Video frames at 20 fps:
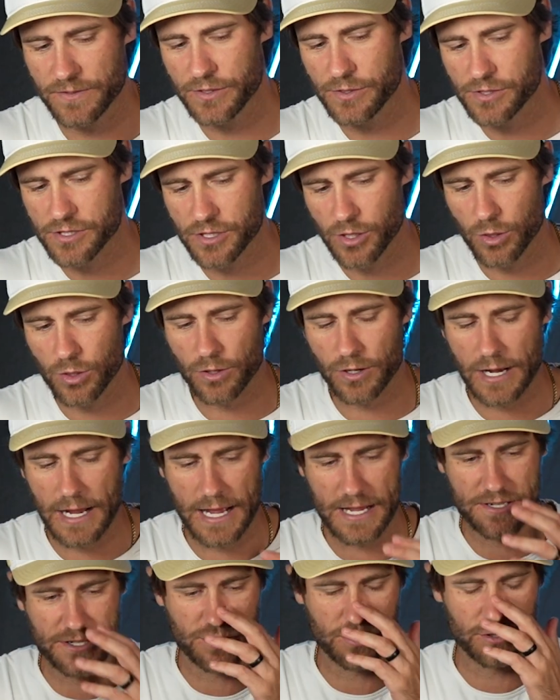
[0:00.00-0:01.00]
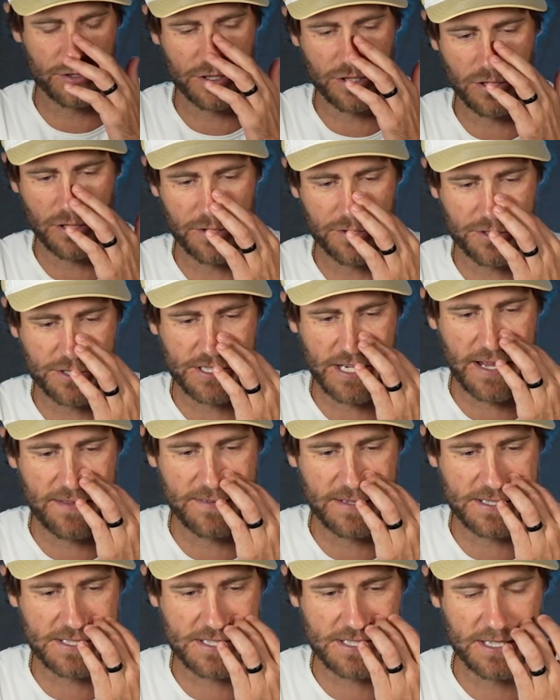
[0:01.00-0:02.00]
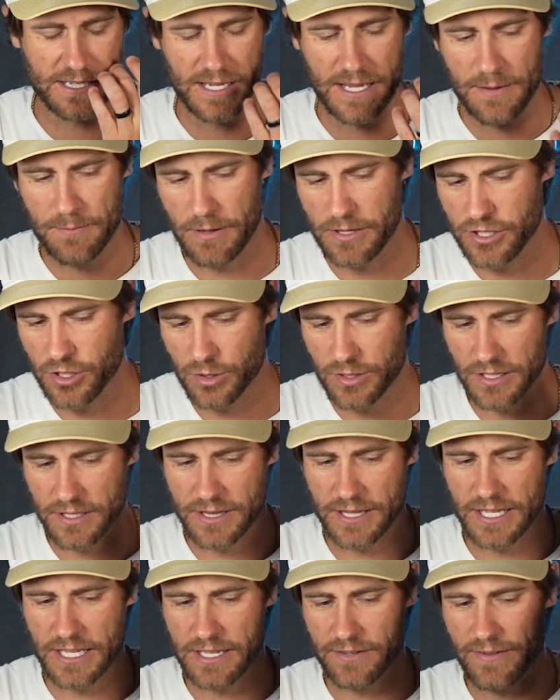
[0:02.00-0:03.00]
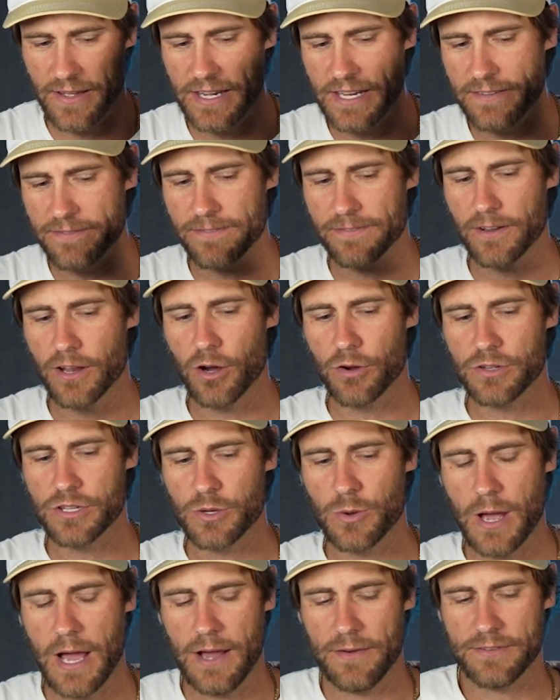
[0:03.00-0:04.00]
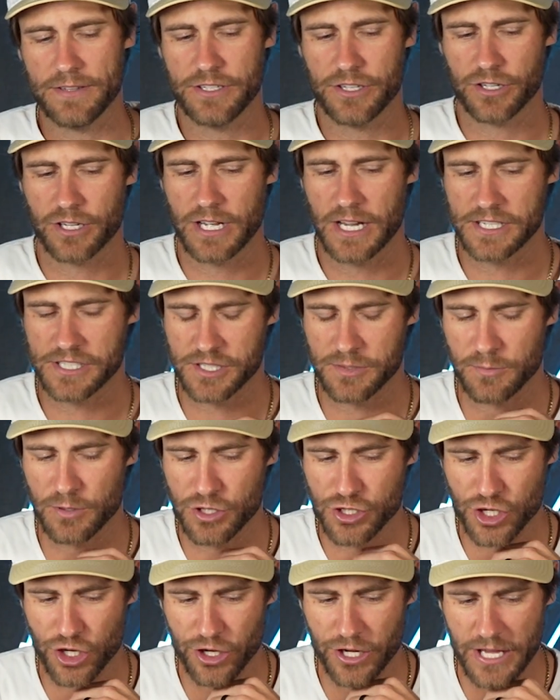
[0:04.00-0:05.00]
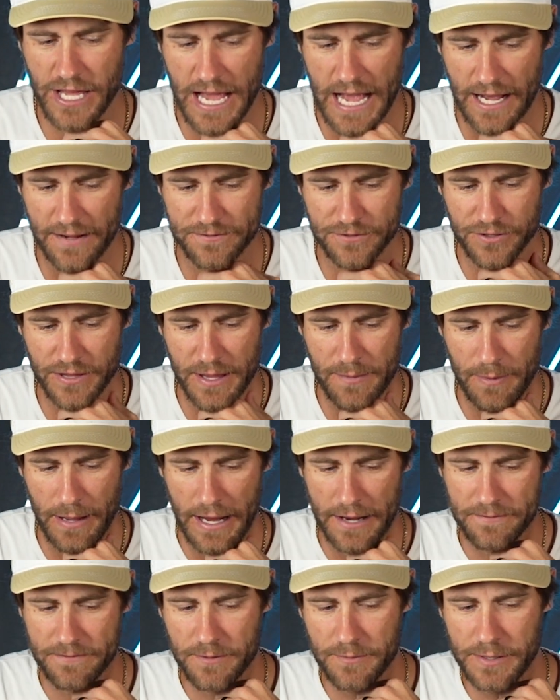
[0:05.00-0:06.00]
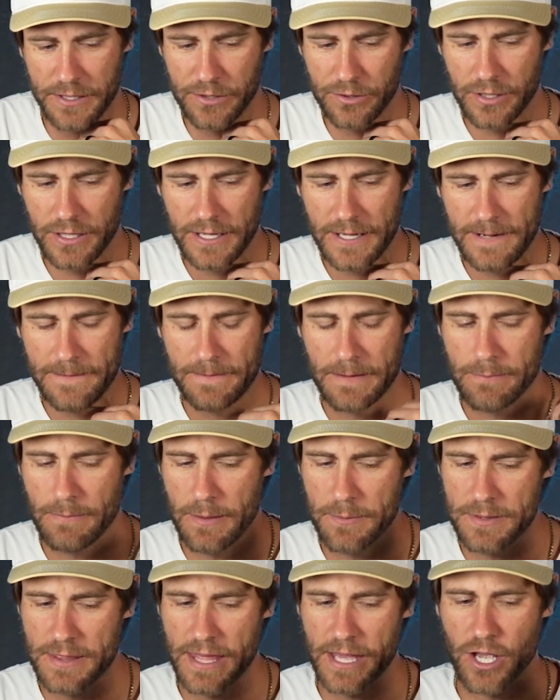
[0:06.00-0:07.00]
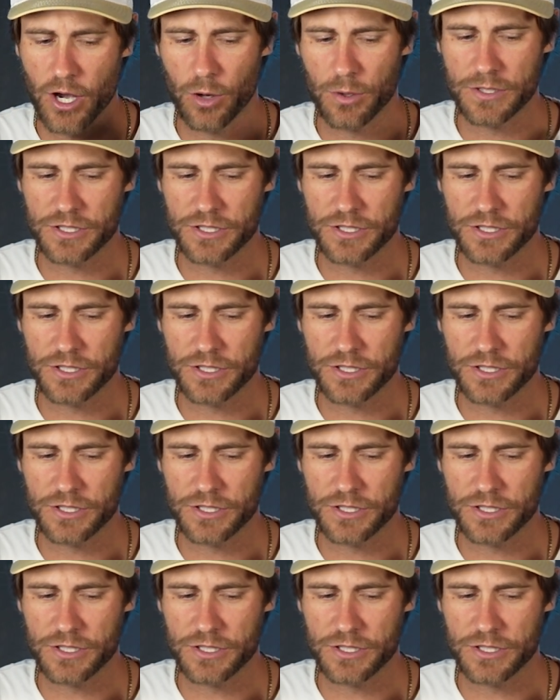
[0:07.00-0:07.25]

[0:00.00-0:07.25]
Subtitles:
you solar guys, you'll understand this, but you can think of any flow you have in your customer journey after they buy from you. Maybe they go